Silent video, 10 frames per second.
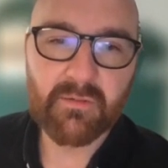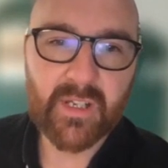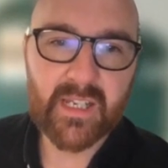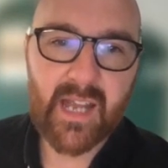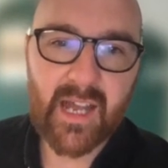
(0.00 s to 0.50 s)

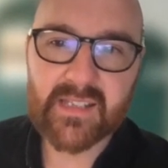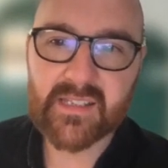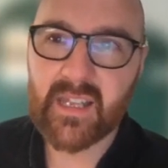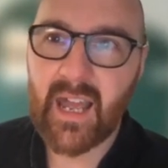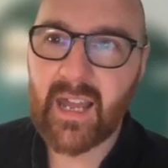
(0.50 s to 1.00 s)
really
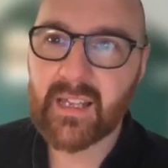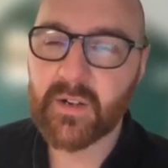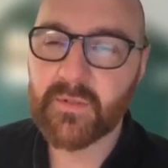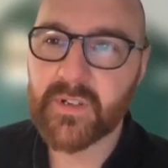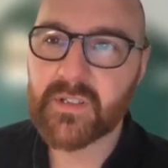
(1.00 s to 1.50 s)
nicely high
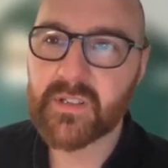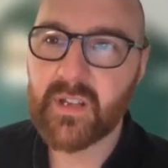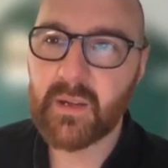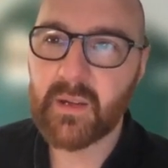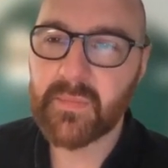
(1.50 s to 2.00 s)
covered,
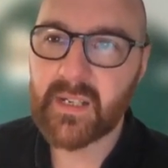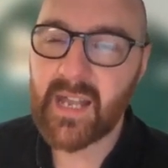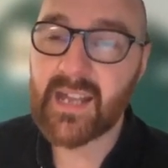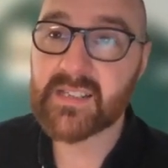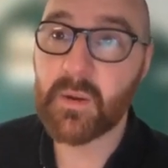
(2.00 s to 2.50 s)
a
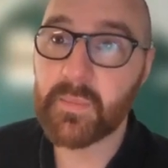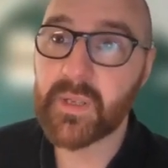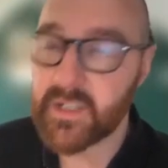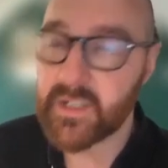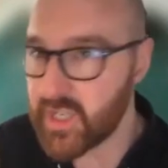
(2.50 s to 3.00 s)
nice
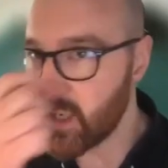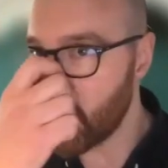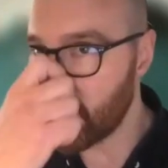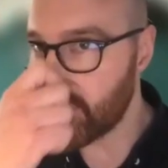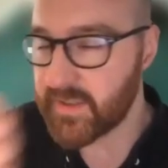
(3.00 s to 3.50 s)
complete
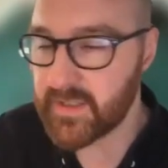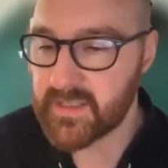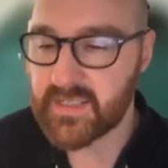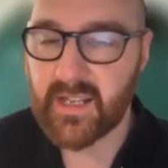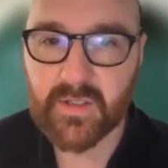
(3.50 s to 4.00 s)
genome for these
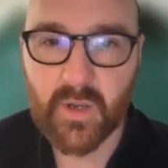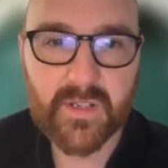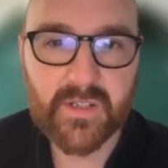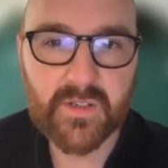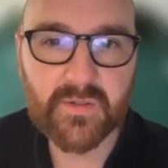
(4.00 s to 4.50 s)

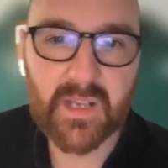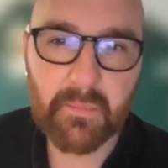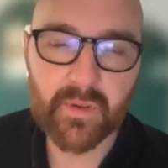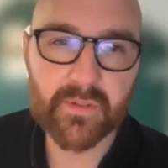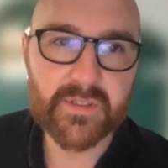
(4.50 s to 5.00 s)
SARS-CoV-2
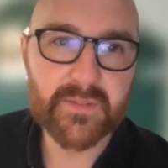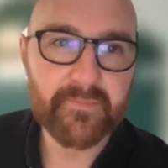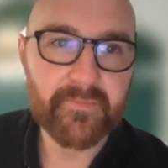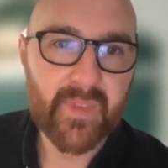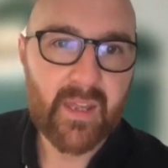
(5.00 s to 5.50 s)
samples.
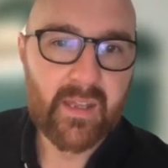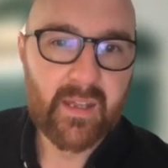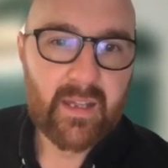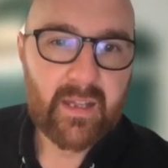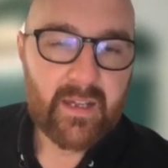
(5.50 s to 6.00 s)

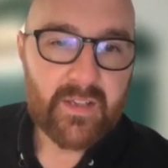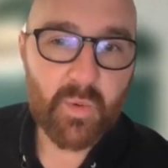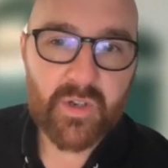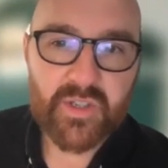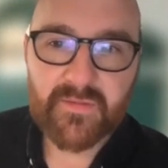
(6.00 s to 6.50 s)
So
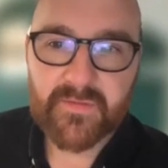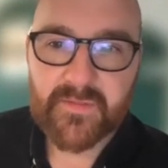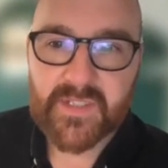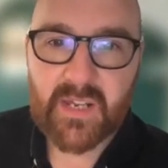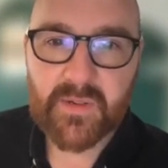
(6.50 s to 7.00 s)
once you've
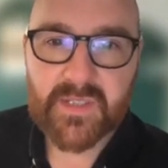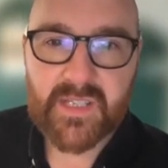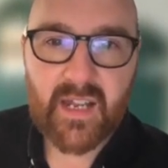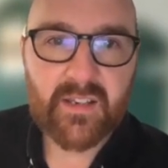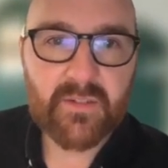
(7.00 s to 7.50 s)
sequenced
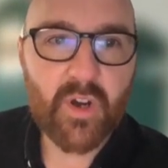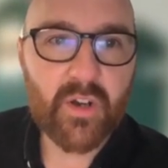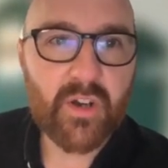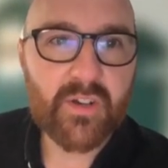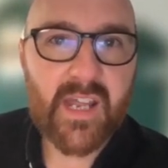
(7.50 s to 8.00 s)
it and you've got
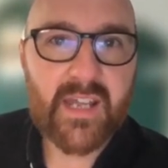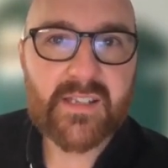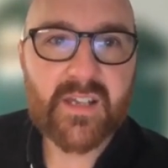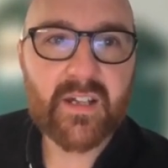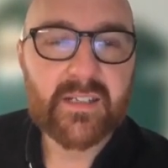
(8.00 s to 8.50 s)
your
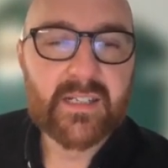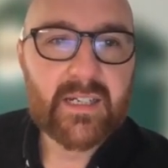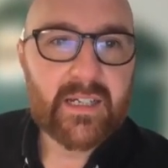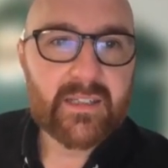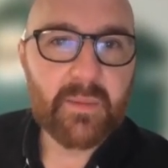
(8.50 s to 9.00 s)
data,
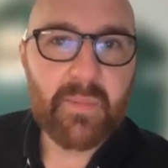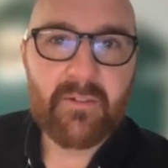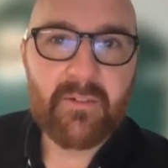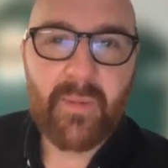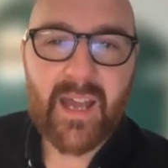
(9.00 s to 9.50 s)
the
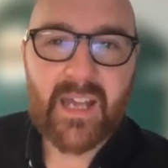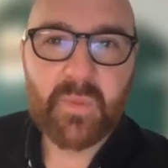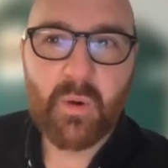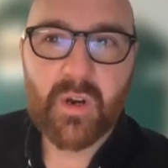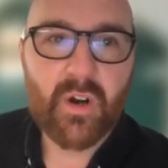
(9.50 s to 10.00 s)
bioinformatics
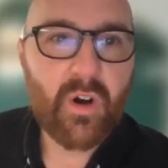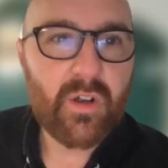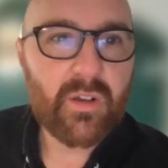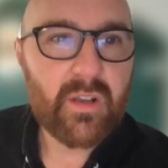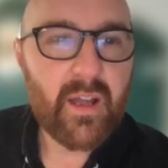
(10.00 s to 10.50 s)

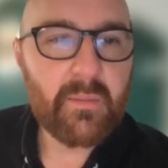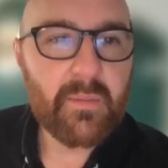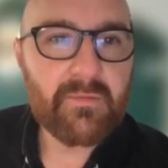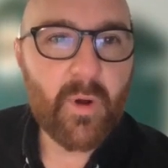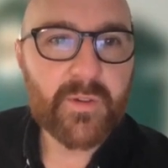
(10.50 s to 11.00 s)
protocol
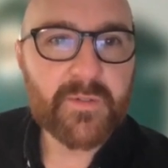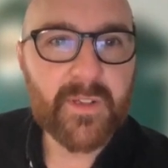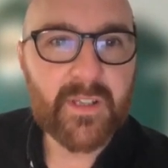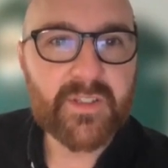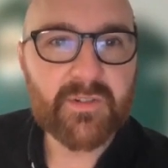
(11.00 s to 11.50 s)
involves
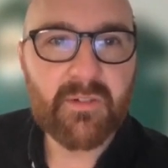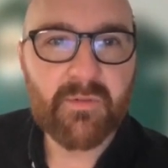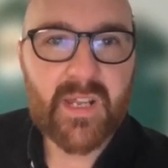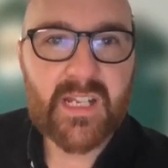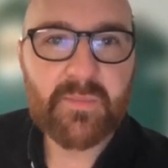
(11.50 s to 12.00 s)
filtering the
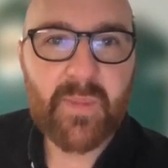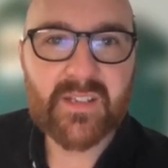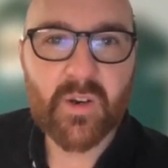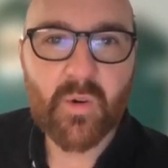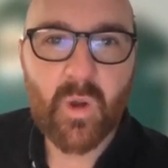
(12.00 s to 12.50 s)
reads based
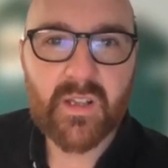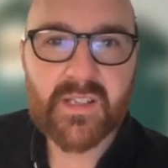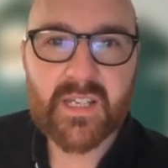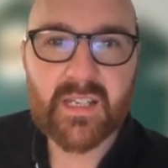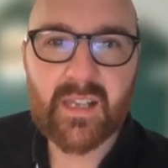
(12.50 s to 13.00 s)
on
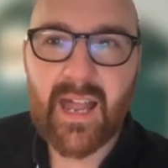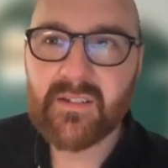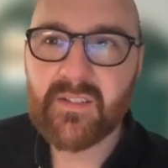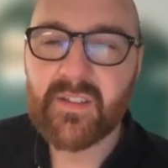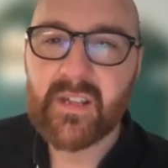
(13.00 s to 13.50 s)
quality and
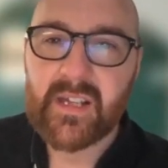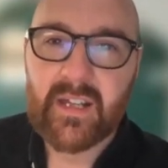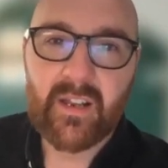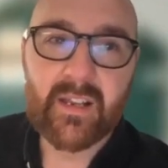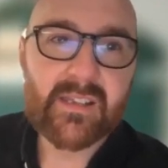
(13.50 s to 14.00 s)
length.
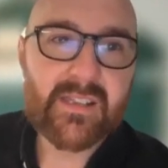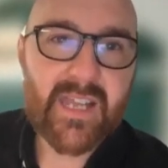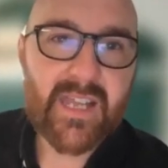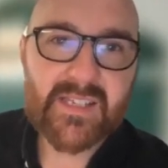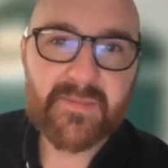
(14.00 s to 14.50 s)
And
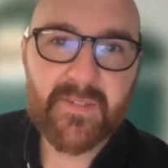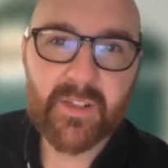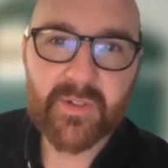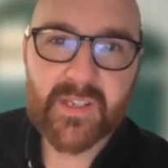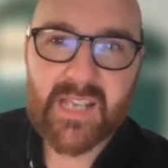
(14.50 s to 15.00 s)
this
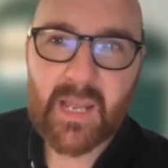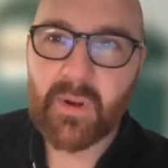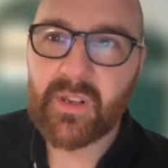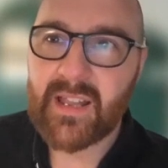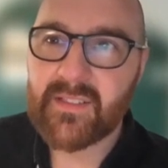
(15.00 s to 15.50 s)
filtering step
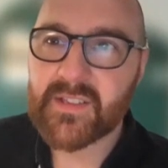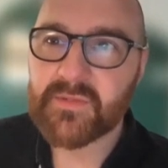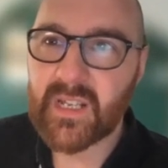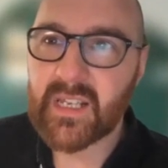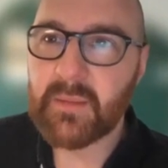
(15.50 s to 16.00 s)
on length is
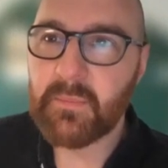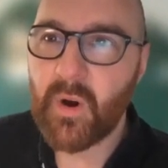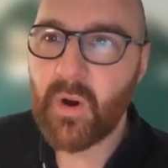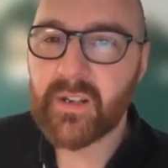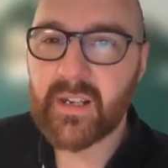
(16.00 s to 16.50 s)
really
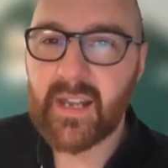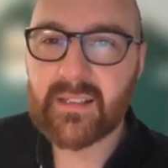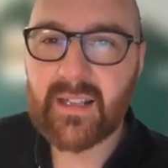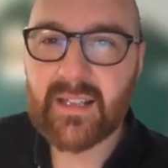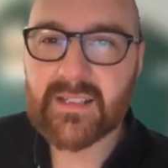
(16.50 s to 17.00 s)
important, and
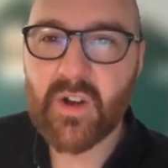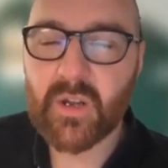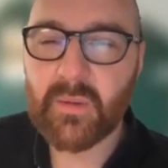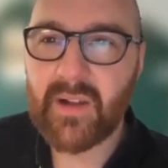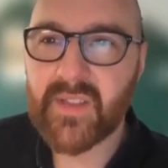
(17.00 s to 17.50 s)
I'll talk
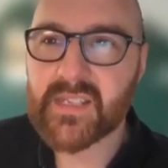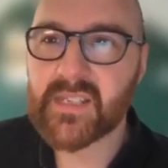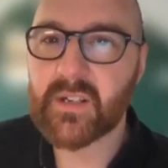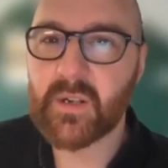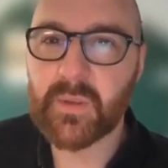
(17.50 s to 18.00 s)
about this in
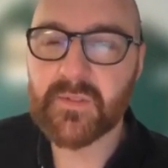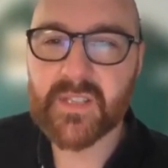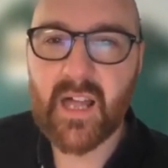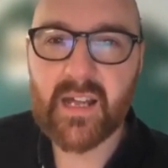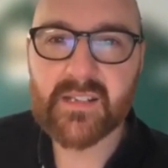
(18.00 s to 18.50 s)
a couple of
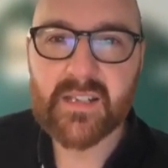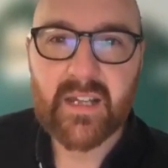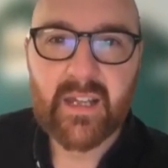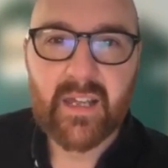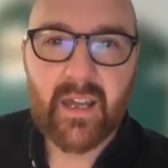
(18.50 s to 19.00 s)
slides.
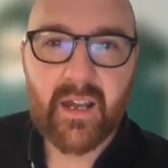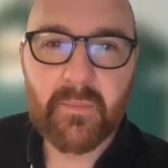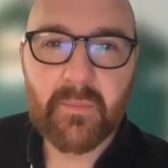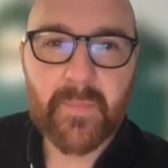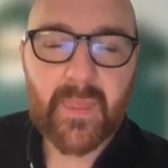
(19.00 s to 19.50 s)

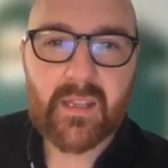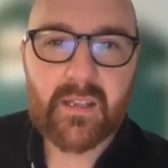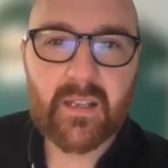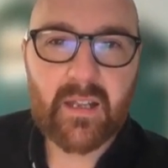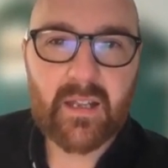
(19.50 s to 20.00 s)

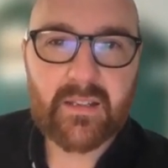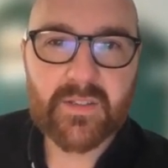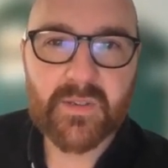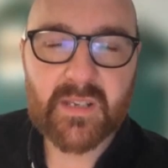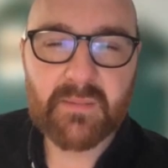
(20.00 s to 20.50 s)

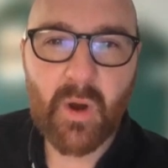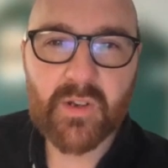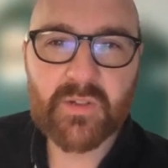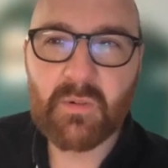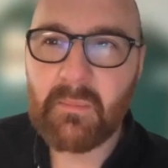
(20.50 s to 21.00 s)
So it's important
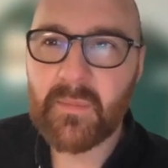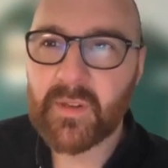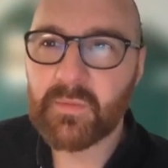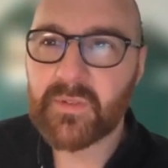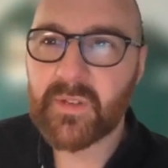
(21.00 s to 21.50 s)
to remember
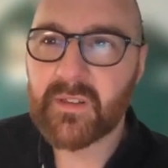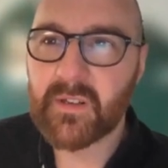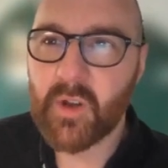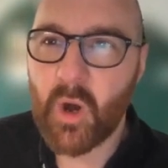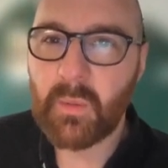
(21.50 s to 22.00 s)
that the
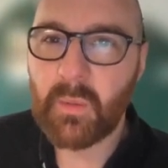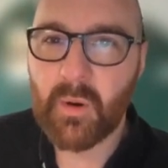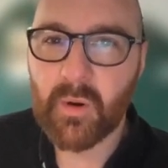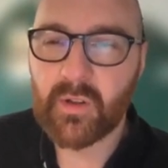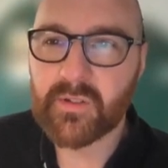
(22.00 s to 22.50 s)
normal
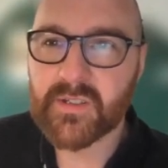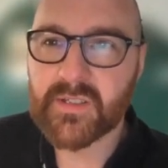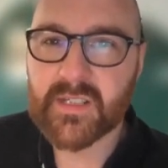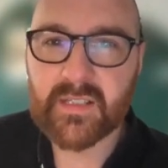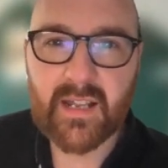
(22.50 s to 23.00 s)
protocol does
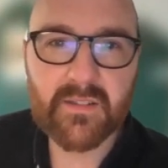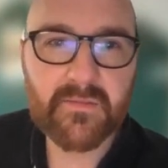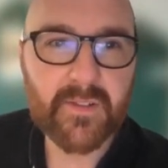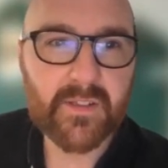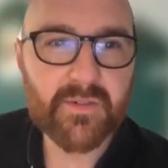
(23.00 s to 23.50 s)
this length
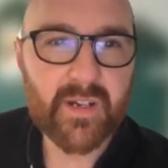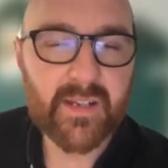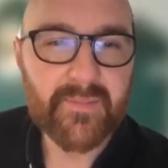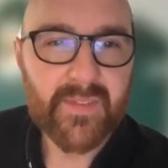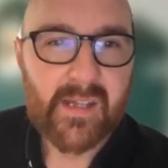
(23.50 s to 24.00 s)

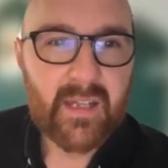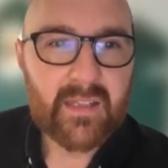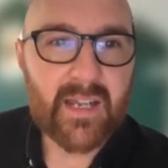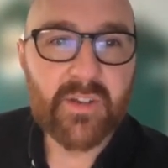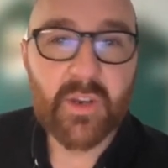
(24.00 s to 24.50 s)
filtering.
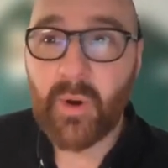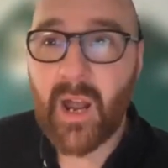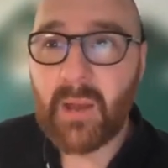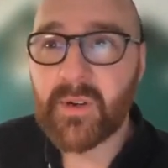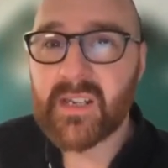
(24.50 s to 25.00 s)
Then do
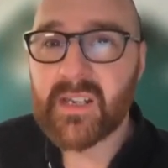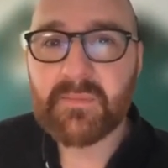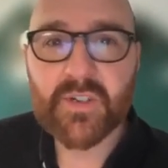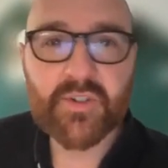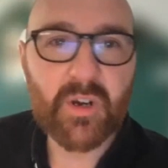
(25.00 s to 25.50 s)
primer and
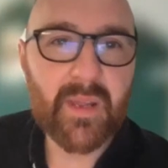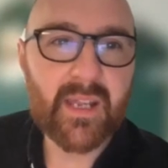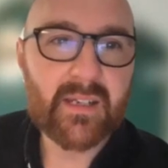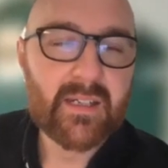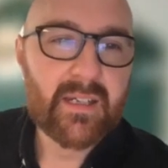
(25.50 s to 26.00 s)
adapter
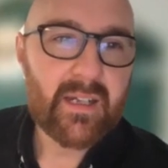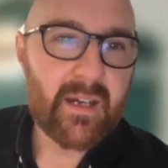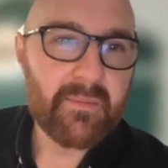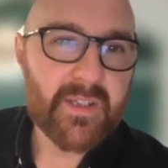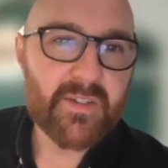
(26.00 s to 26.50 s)
trimming.
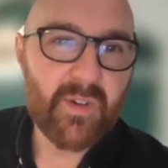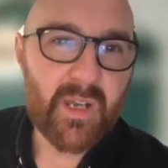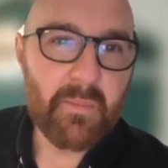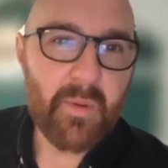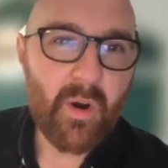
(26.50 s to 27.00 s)
This is really
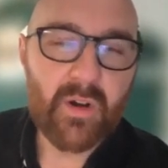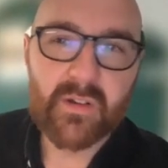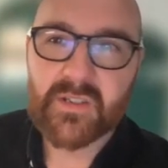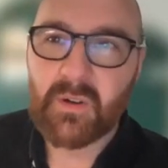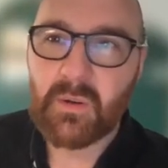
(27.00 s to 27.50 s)

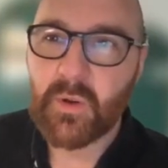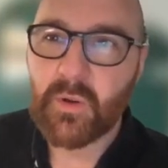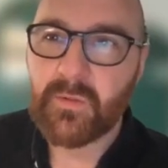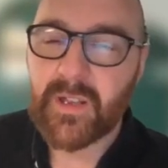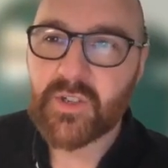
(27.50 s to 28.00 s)
important to
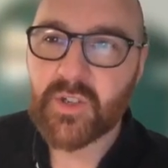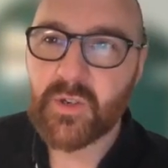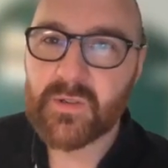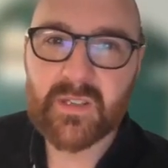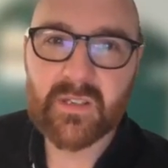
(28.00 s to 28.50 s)
remove
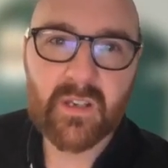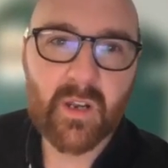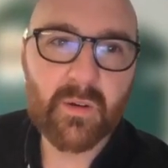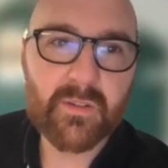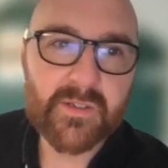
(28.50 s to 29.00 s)
issues that,
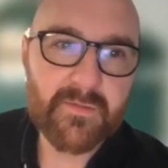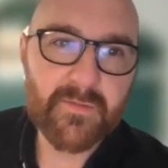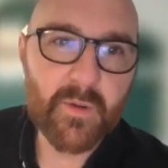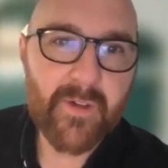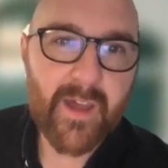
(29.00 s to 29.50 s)
there's a
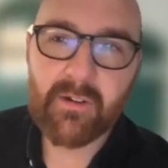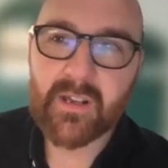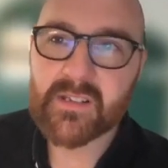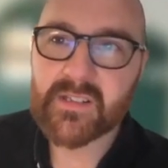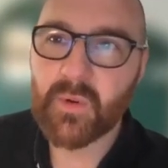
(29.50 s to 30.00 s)
few
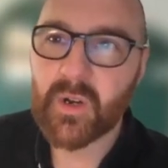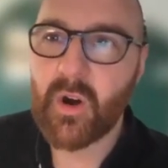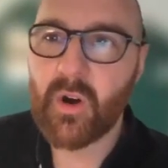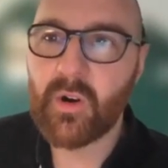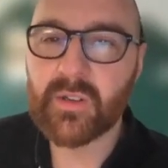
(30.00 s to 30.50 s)
variants that were
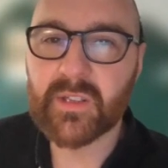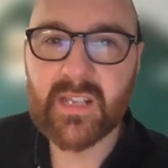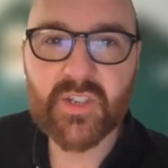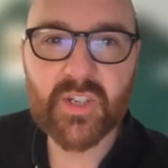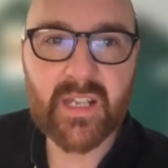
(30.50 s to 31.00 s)
called
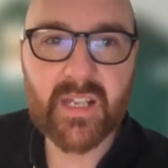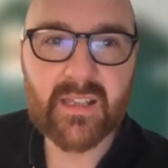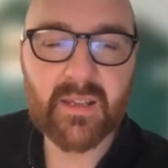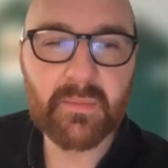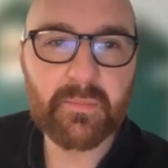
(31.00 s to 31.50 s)
initially in
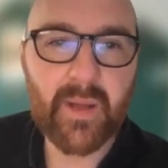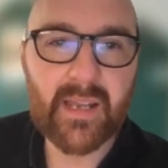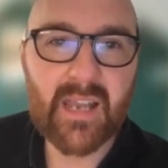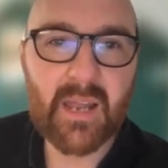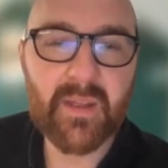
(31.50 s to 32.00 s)
the
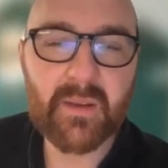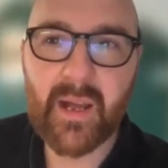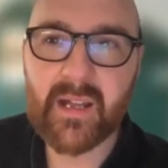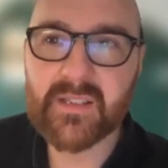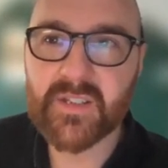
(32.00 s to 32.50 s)
pandemic
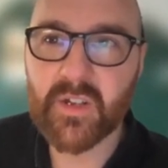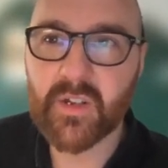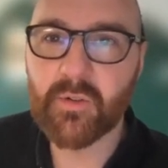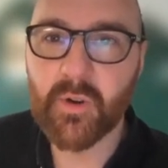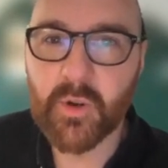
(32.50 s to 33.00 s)
by
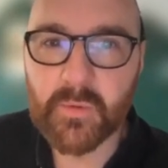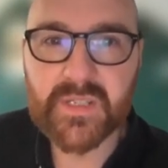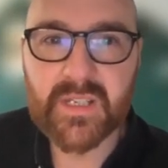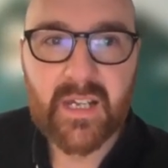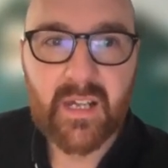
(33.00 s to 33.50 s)
certain groups